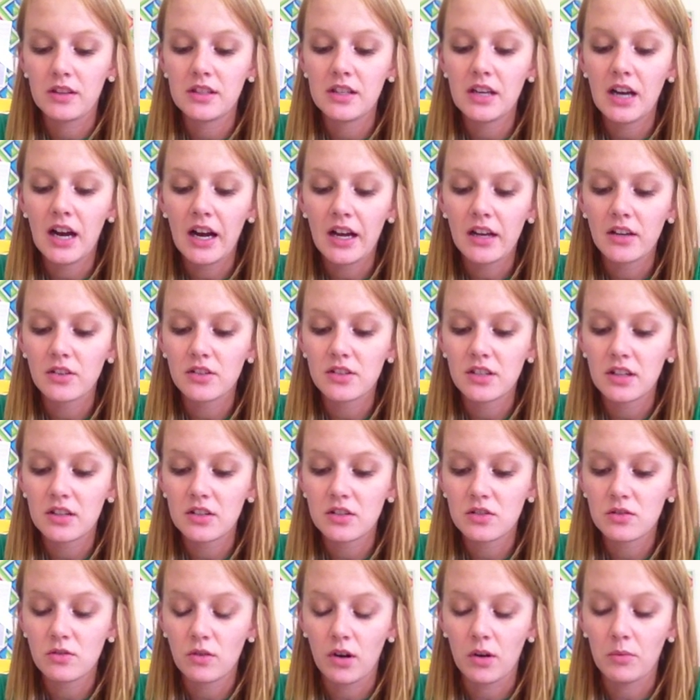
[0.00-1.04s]
The aisles at the
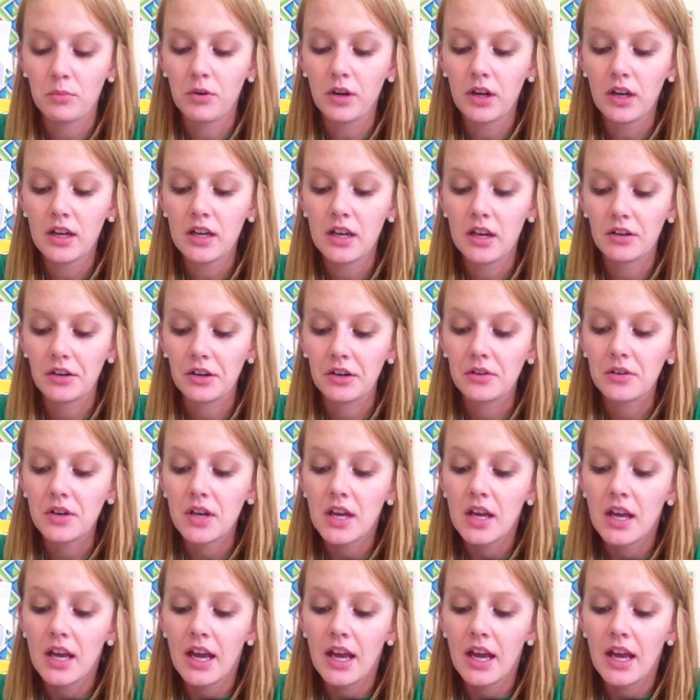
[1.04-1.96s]
store are pretty narrow,